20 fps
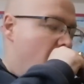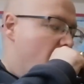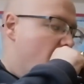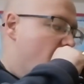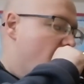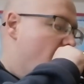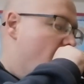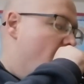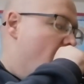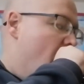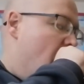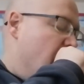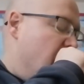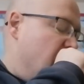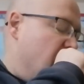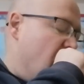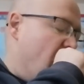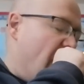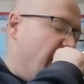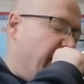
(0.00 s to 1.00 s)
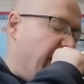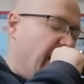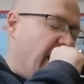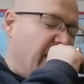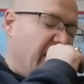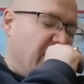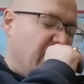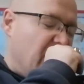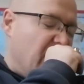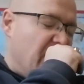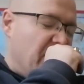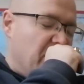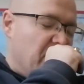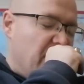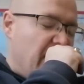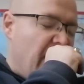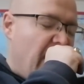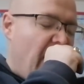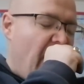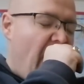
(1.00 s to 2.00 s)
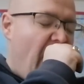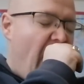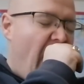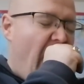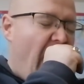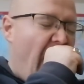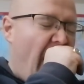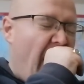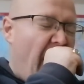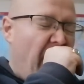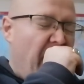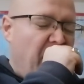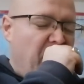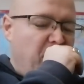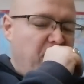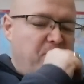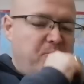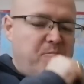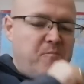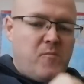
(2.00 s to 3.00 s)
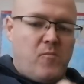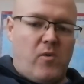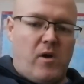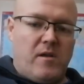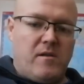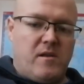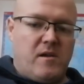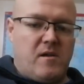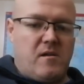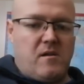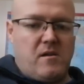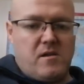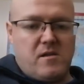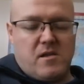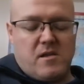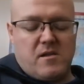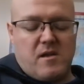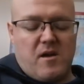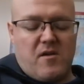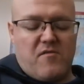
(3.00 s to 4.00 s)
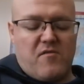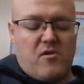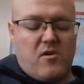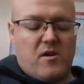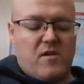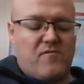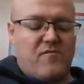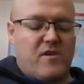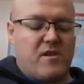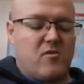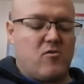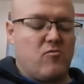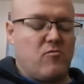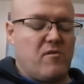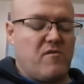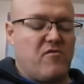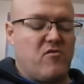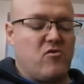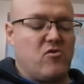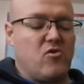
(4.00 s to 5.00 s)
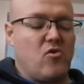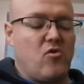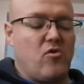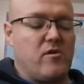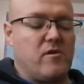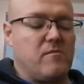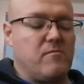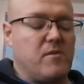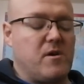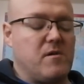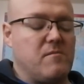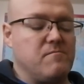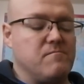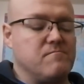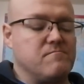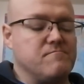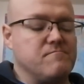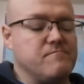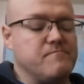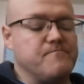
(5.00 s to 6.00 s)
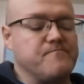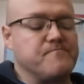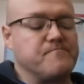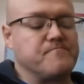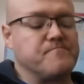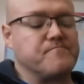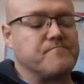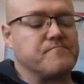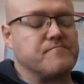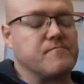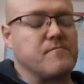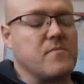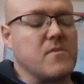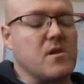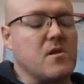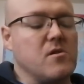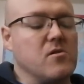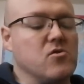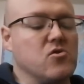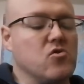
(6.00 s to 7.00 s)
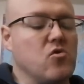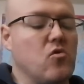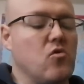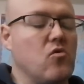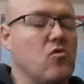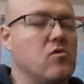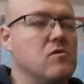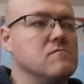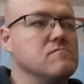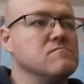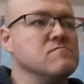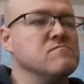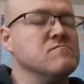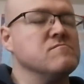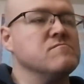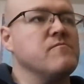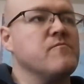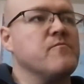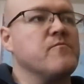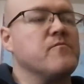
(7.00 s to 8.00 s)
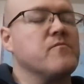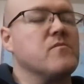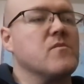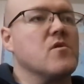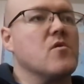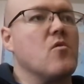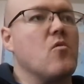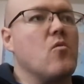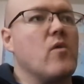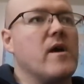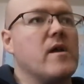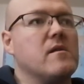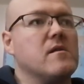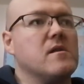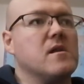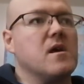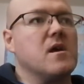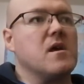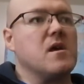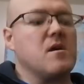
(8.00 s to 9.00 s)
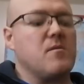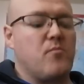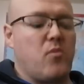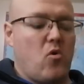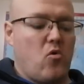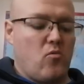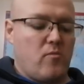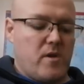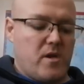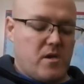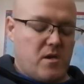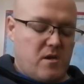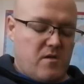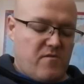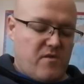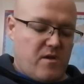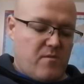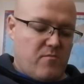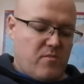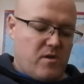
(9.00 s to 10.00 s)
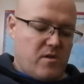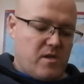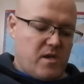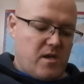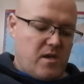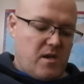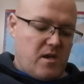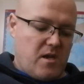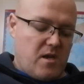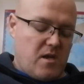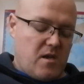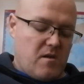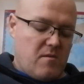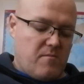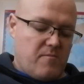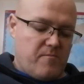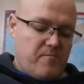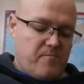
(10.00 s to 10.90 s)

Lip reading: Oh, sorry, excuse me. One day I'd like to do a fucking video without yawning, man. So, went to Pullman in November 98,